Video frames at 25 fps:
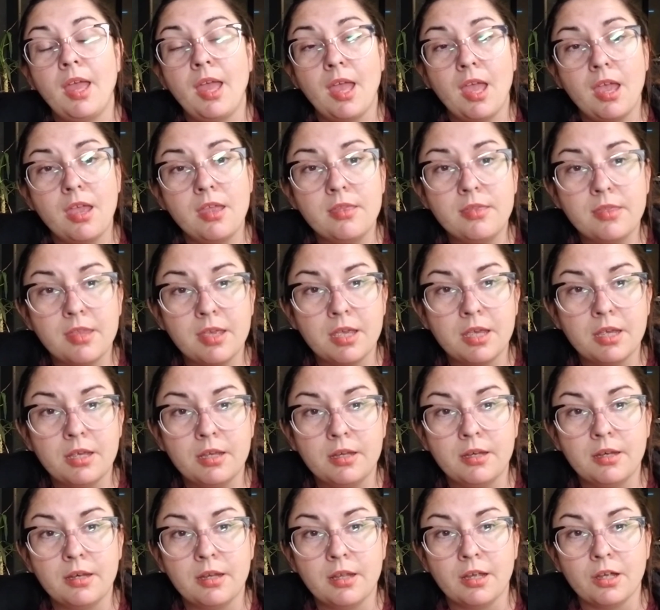and
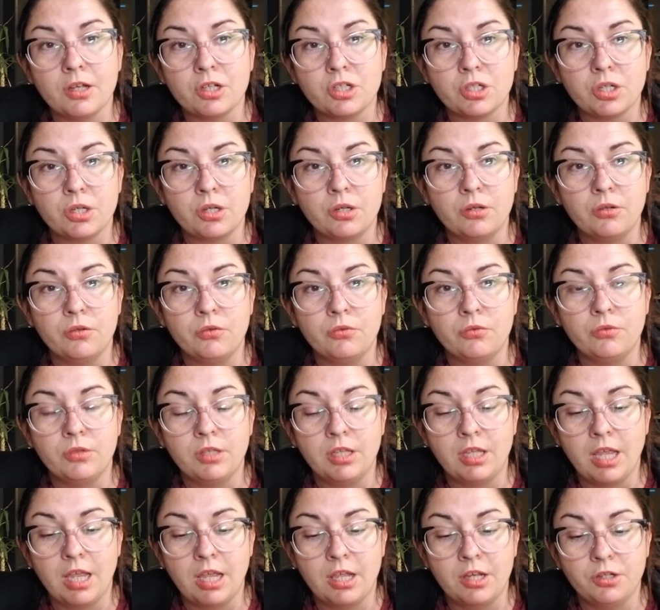then I'll show you
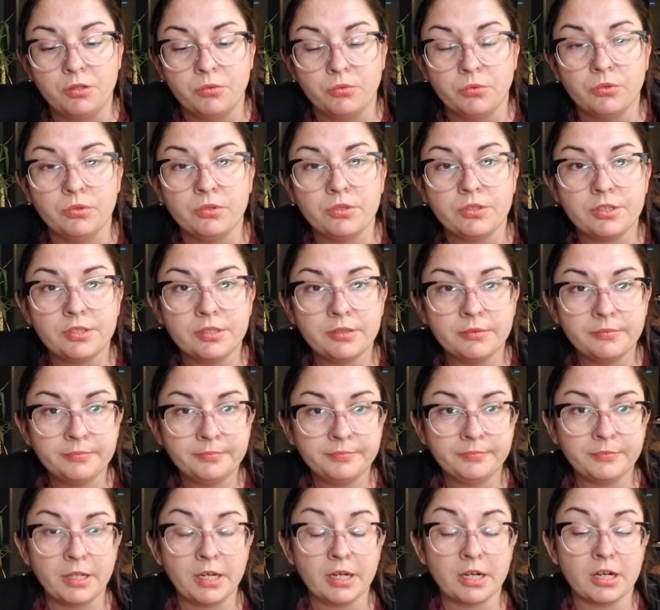the annuals
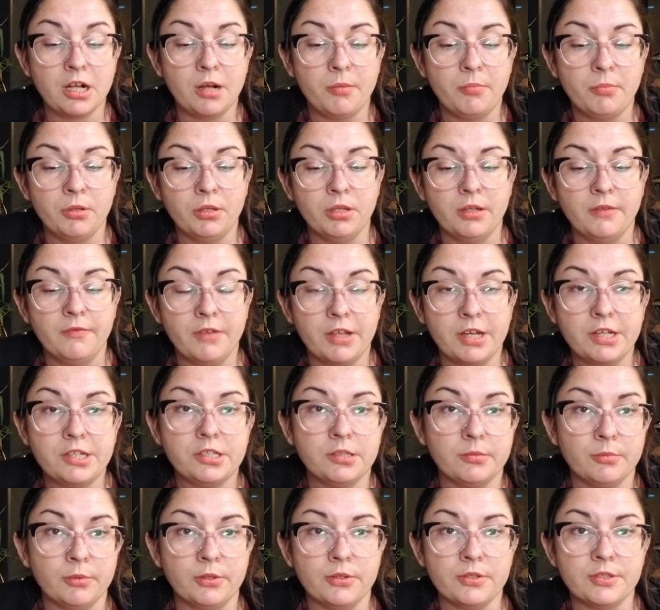and a couple of
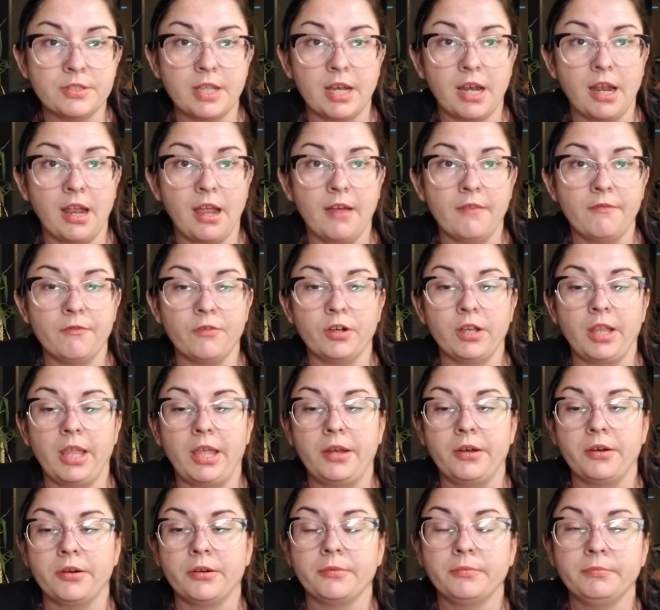vegetables that I have for later.